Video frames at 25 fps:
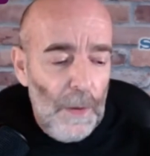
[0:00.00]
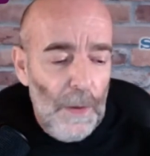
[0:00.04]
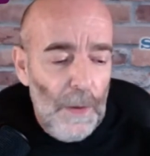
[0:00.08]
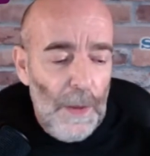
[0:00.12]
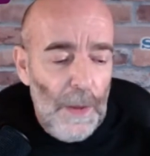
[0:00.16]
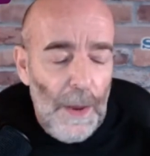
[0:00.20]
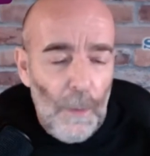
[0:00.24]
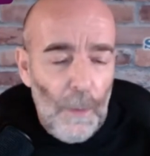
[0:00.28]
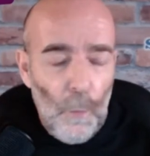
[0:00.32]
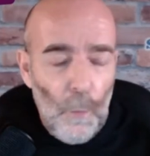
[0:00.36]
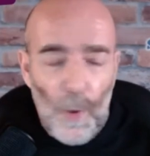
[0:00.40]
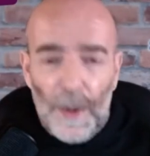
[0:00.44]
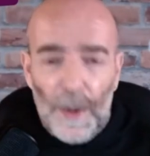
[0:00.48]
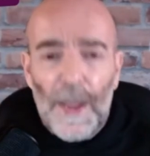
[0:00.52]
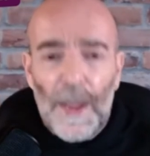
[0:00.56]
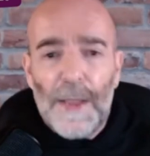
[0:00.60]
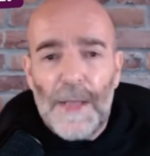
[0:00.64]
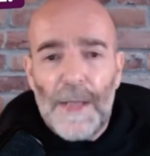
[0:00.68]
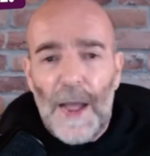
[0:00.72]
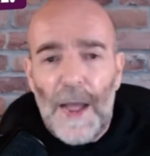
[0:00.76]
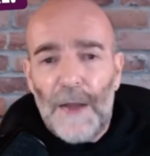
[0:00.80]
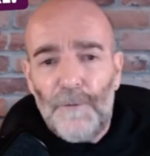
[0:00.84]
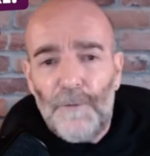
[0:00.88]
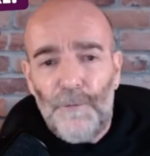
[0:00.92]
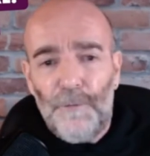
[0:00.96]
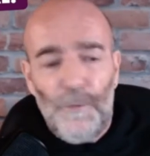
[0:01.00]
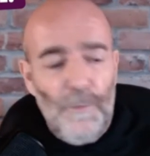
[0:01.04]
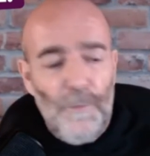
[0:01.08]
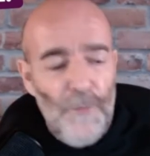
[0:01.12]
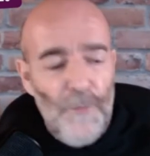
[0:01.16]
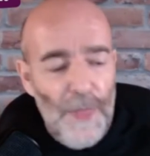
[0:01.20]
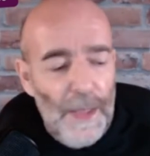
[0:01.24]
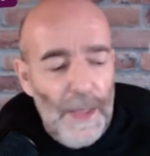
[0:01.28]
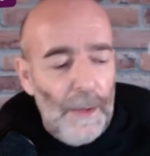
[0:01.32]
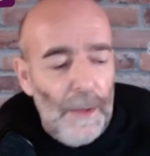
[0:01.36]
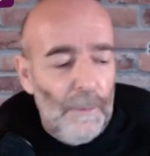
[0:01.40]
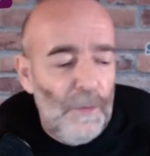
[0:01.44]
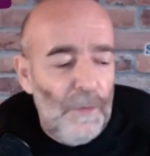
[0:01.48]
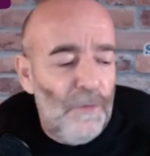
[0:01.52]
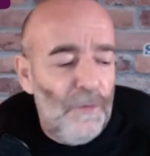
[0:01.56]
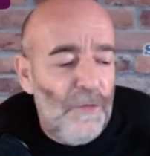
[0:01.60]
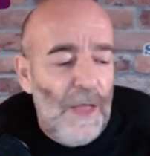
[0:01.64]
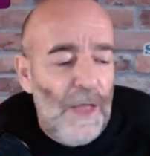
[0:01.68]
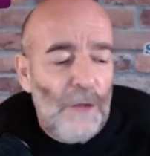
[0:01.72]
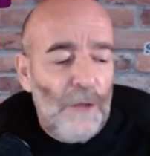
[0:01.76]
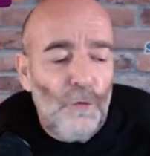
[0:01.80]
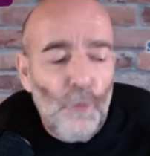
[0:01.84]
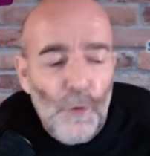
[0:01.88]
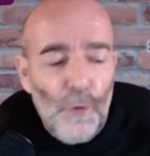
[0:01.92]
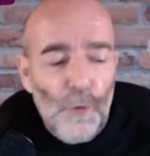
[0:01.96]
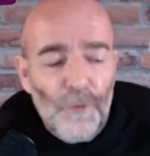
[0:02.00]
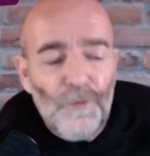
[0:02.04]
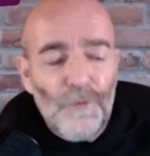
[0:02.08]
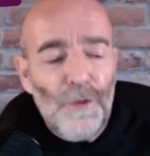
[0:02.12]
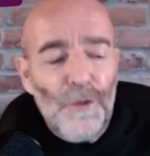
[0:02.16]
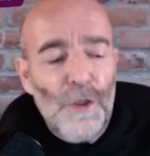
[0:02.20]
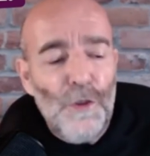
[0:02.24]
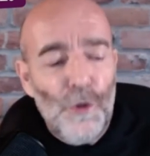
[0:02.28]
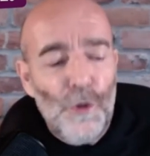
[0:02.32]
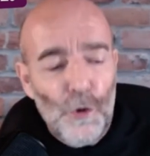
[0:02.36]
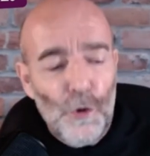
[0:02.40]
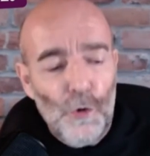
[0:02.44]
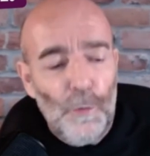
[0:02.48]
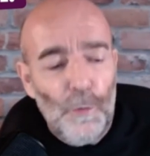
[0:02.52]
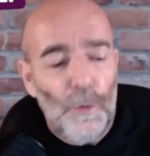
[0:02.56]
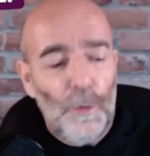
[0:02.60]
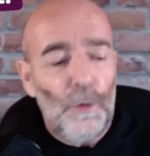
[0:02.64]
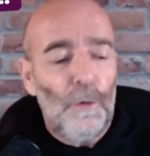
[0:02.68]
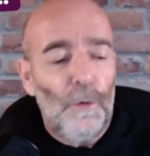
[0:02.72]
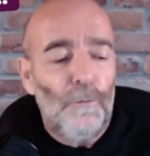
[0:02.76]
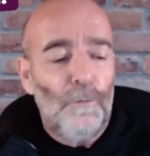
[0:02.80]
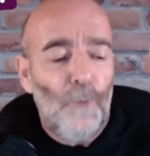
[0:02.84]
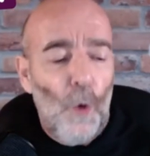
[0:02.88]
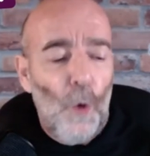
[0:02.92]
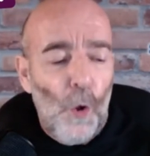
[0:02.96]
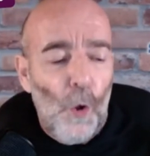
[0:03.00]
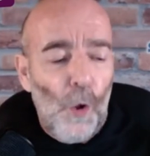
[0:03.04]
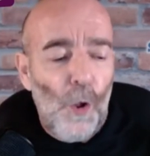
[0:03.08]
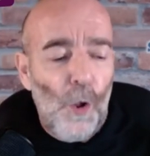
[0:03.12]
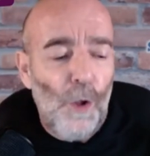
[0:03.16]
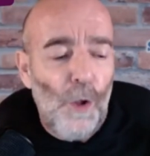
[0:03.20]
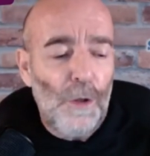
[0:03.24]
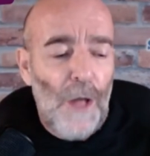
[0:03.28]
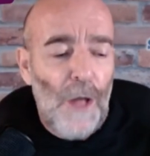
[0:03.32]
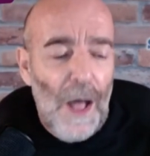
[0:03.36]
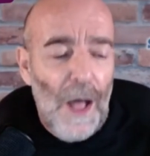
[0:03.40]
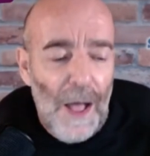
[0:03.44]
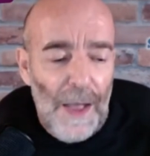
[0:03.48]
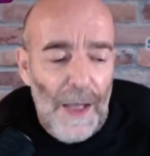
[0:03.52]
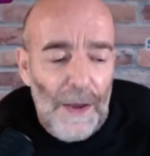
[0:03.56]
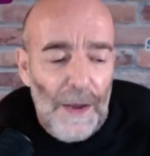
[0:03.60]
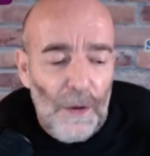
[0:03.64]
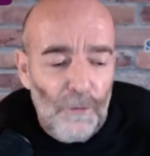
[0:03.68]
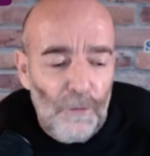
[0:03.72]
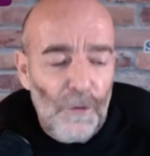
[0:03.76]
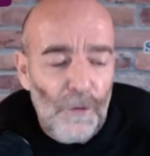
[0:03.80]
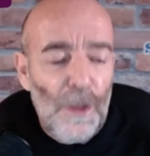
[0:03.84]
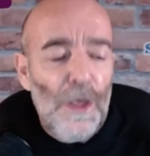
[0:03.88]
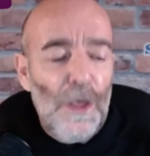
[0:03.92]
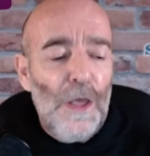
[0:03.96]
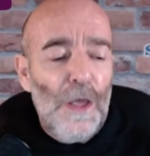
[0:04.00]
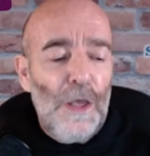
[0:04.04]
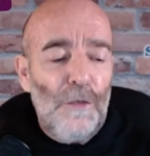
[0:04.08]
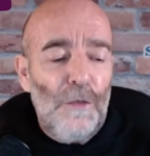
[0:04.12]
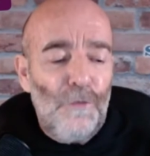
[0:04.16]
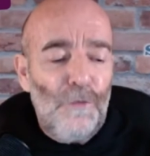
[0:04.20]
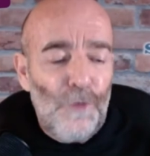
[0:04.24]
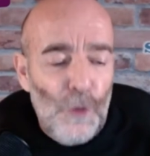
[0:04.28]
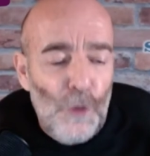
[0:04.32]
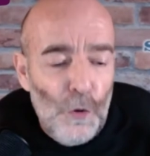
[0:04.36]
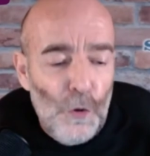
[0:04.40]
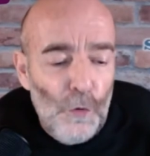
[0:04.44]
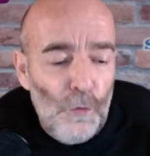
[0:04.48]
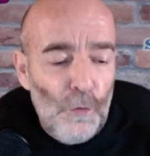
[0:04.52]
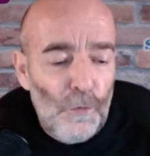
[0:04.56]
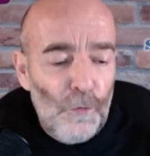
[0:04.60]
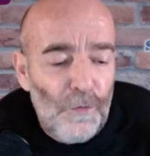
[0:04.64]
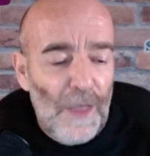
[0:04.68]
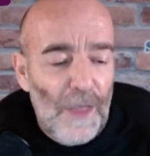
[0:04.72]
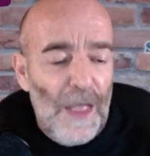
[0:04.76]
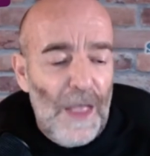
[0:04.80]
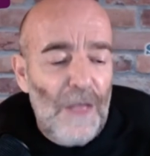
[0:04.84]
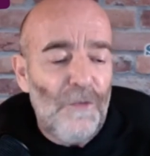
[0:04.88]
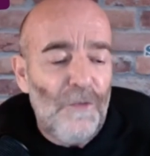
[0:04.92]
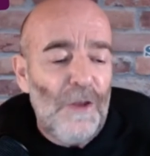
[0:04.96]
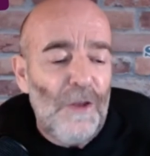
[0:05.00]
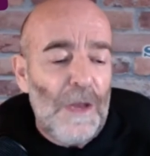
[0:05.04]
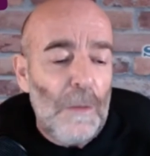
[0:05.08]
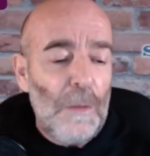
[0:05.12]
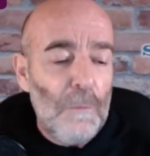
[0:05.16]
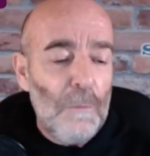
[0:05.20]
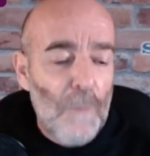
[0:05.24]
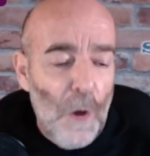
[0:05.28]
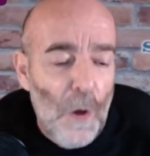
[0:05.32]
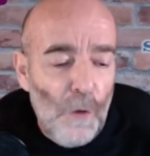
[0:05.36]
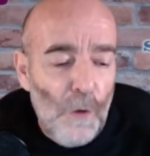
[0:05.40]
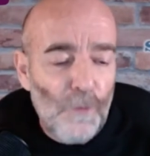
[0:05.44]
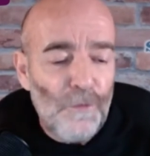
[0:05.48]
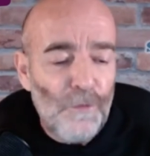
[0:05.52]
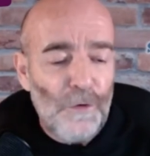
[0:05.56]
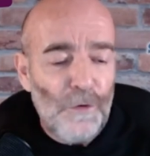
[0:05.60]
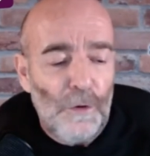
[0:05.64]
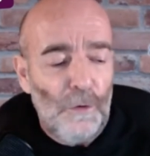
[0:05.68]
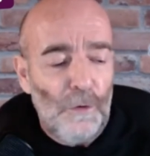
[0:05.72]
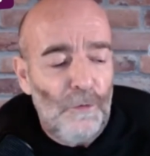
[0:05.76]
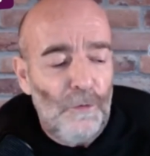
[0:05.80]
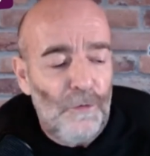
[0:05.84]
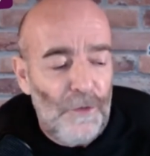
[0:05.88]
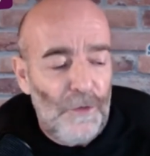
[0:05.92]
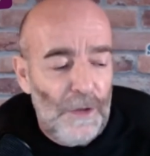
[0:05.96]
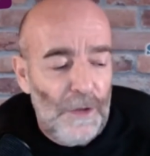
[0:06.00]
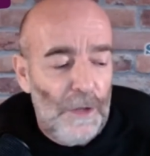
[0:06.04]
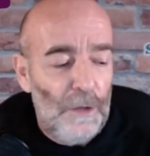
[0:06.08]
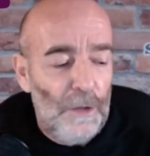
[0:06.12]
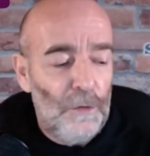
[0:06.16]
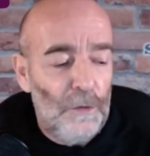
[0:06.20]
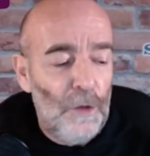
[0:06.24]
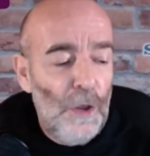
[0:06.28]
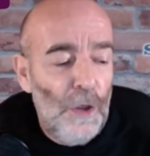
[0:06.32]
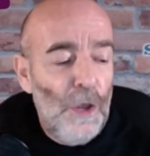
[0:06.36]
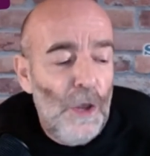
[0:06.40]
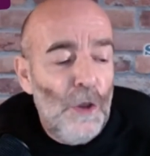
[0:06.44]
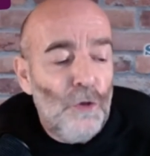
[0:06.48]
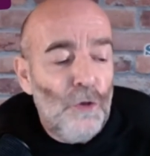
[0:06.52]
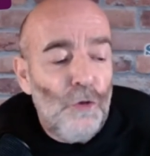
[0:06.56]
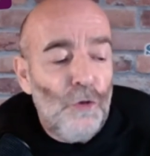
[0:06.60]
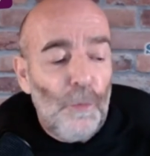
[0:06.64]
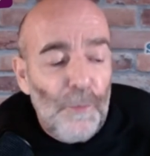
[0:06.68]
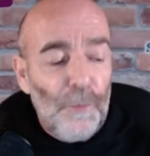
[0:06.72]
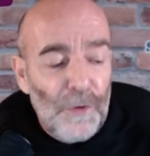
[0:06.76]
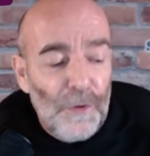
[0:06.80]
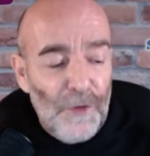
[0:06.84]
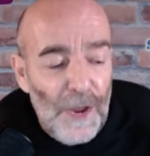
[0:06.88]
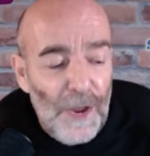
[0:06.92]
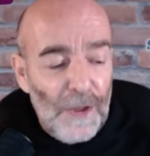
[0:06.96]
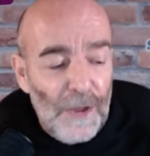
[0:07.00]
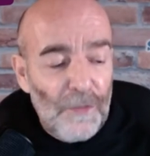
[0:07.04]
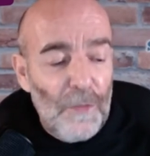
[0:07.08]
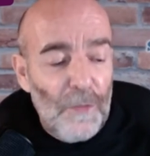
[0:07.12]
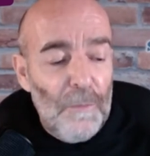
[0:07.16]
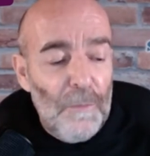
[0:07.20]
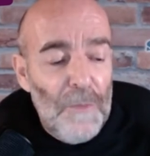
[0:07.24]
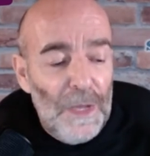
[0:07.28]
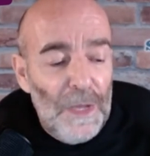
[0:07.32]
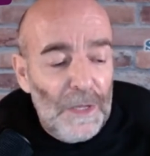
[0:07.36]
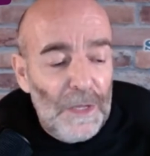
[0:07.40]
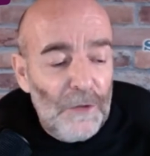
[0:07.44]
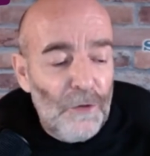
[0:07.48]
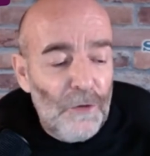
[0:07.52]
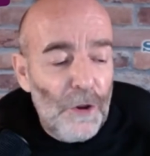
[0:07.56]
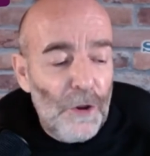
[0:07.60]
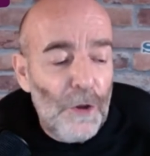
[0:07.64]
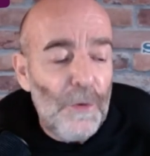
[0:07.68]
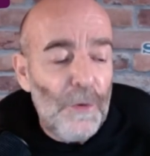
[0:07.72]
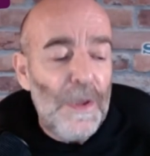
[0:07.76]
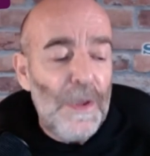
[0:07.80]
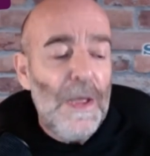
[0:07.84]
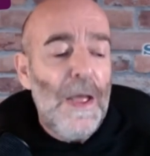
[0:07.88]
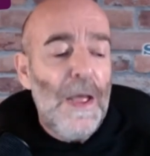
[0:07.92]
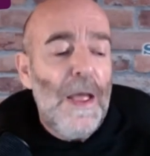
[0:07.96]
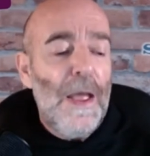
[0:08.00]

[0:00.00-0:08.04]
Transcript: And what I got from them is that twisted humor of all kinds is used as an emotional shield to protect the military